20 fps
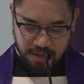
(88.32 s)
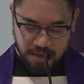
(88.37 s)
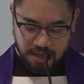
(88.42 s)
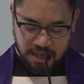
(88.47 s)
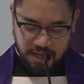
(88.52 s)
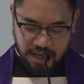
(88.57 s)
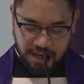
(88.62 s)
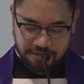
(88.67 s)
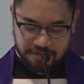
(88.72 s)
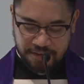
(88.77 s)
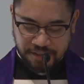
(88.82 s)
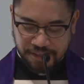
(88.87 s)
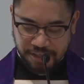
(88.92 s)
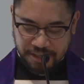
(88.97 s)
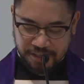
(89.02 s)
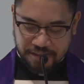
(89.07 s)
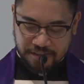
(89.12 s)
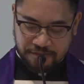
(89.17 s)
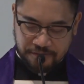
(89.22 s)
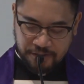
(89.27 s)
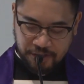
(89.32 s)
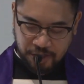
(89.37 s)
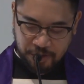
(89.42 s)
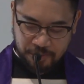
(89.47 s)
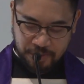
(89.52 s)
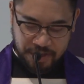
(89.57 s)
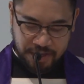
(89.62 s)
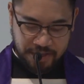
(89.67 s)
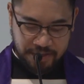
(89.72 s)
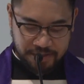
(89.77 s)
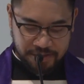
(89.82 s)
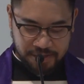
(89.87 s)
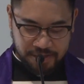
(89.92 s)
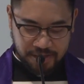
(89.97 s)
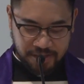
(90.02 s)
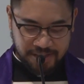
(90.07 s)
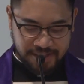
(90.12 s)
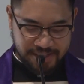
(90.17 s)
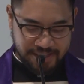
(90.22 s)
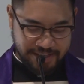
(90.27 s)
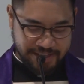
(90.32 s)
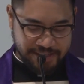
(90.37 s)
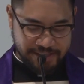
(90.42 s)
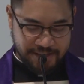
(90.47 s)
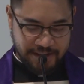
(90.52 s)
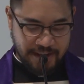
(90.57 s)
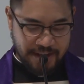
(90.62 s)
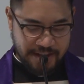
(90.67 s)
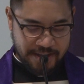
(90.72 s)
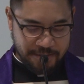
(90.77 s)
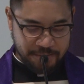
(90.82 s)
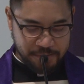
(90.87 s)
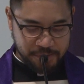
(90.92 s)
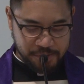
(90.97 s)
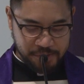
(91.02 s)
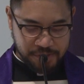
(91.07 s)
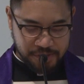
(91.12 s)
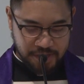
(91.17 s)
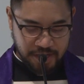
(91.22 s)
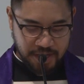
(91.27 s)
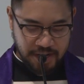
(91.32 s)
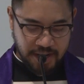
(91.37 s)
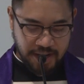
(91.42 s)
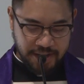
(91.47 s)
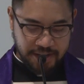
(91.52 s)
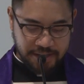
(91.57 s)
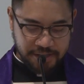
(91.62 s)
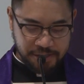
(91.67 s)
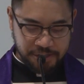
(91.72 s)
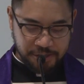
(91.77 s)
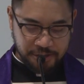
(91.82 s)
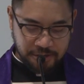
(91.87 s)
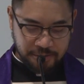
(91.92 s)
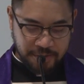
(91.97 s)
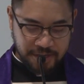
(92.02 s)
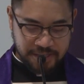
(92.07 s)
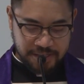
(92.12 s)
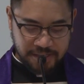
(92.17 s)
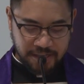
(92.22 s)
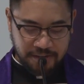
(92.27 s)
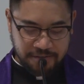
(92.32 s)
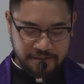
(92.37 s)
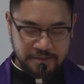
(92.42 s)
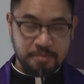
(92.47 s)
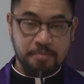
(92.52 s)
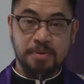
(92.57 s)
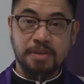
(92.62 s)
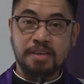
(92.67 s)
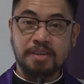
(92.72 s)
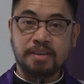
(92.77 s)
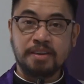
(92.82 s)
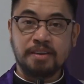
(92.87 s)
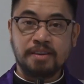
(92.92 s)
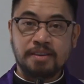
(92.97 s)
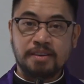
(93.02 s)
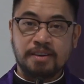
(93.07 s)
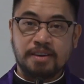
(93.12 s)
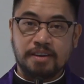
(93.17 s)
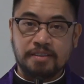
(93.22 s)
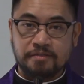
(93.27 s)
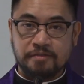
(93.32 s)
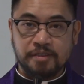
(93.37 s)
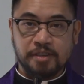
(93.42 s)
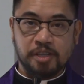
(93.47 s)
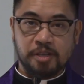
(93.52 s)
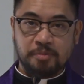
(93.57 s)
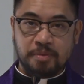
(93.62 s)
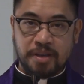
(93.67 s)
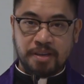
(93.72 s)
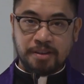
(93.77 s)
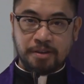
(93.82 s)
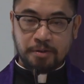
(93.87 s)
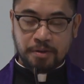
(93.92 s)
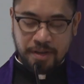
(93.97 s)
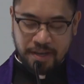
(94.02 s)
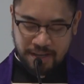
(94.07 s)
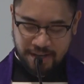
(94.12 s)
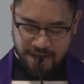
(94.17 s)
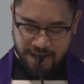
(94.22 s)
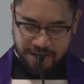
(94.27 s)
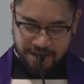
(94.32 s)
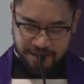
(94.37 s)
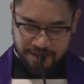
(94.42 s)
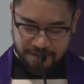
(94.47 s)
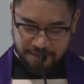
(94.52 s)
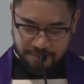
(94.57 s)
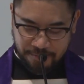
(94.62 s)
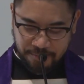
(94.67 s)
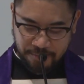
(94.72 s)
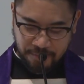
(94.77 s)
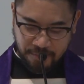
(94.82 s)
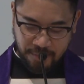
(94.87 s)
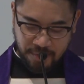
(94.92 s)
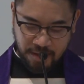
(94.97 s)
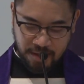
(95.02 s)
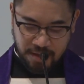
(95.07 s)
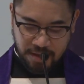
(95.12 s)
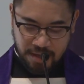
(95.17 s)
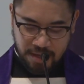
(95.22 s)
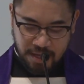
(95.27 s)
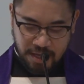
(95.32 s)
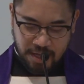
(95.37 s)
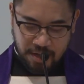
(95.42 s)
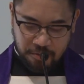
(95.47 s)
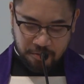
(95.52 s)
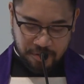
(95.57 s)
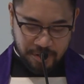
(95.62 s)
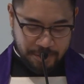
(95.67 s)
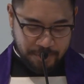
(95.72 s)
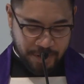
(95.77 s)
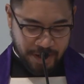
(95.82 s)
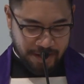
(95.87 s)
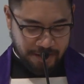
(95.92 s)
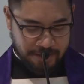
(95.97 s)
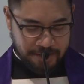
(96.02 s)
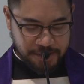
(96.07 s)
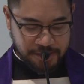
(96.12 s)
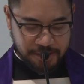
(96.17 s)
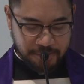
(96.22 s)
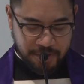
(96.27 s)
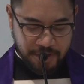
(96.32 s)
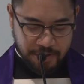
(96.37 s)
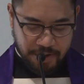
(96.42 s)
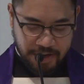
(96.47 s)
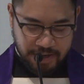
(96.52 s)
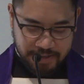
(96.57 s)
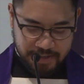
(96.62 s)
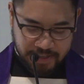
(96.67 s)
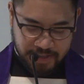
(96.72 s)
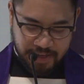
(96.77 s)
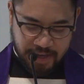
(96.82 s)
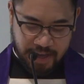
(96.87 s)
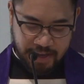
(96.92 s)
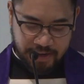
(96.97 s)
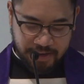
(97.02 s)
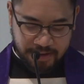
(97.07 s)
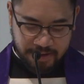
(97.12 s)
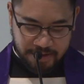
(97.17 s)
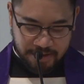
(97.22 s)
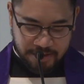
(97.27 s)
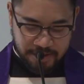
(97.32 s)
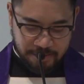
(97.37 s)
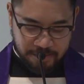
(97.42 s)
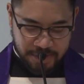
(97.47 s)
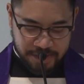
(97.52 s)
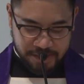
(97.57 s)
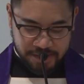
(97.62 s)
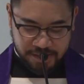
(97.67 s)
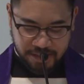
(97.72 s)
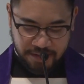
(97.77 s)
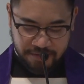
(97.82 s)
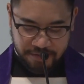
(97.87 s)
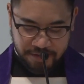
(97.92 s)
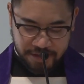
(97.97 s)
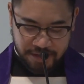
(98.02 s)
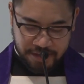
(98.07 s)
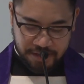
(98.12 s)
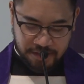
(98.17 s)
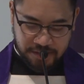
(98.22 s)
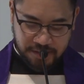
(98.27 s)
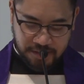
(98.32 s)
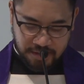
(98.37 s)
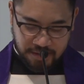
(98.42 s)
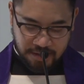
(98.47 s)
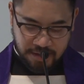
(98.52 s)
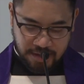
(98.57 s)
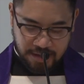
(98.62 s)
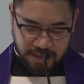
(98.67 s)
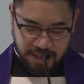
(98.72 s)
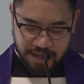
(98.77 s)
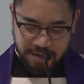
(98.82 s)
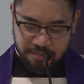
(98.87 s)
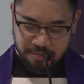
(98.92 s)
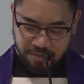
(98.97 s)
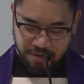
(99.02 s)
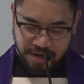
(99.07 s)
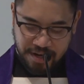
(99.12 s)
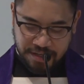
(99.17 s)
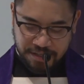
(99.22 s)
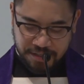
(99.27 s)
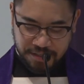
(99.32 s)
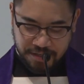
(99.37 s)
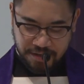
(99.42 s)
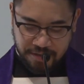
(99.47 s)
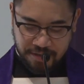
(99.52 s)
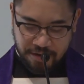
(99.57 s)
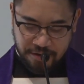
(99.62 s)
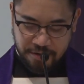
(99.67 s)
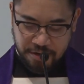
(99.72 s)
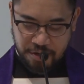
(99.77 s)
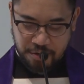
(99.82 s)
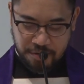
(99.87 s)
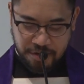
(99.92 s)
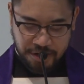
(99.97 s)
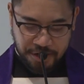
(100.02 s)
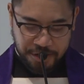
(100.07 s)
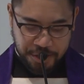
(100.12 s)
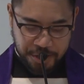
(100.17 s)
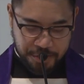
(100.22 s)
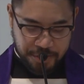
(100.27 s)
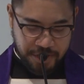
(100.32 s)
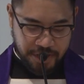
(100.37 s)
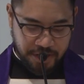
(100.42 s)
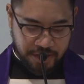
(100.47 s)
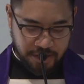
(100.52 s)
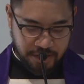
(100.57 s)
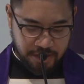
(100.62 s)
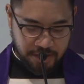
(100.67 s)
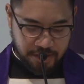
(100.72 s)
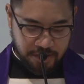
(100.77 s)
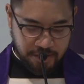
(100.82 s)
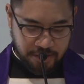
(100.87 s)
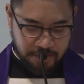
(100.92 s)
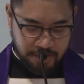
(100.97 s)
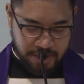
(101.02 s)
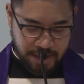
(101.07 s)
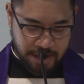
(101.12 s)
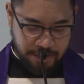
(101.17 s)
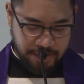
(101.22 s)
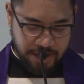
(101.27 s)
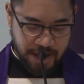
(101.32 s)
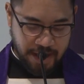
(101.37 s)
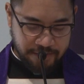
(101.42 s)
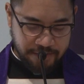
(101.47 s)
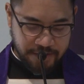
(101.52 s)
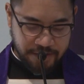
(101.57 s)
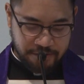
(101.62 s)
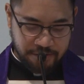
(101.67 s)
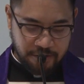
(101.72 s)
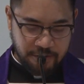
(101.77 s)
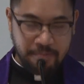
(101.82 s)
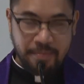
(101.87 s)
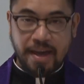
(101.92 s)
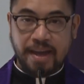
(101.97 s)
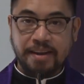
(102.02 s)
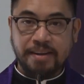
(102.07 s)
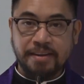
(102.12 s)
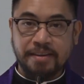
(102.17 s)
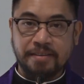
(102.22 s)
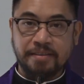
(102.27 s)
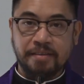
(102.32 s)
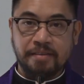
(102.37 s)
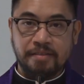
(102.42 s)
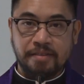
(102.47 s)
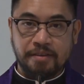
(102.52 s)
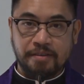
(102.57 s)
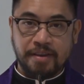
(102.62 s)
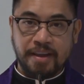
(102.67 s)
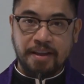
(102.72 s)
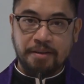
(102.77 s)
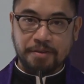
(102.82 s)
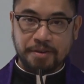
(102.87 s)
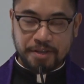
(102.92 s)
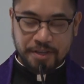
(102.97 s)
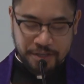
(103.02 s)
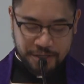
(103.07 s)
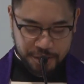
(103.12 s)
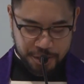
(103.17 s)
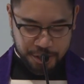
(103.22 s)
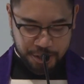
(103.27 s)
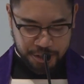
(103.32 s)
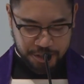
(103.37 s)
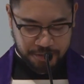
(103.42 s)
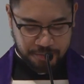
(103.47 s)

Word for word: I visited the Philippines six times, and I consider myself to be a Filipino Canadian. When my parents immigrated to Canada in the mid 70s, they embraced their new country without having to abandon their heritage.